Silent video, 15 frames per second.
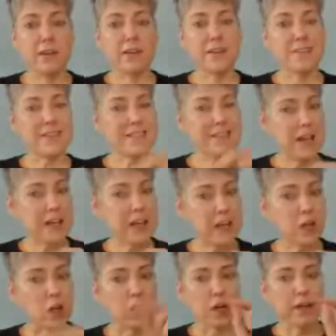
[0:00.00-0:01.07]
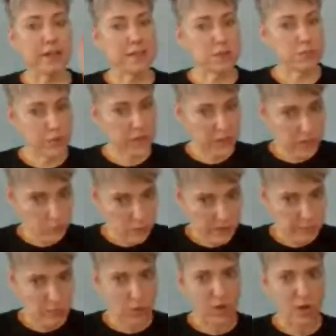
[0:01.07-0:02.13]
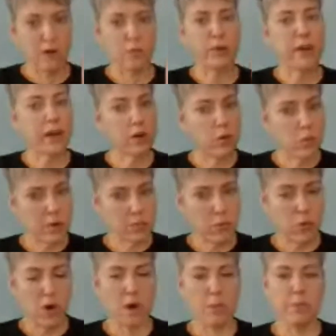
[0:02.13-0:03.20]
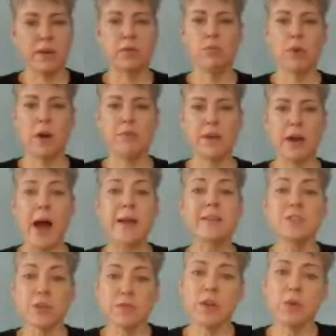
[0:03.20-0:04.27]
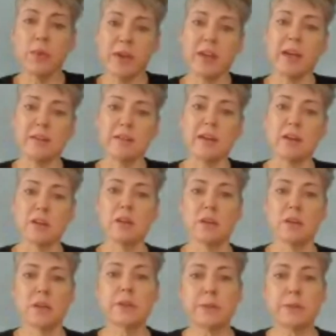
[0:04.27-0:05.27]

headed because it's not here. It's really one more. We got to go one more, but yeah, I, still exactly. think But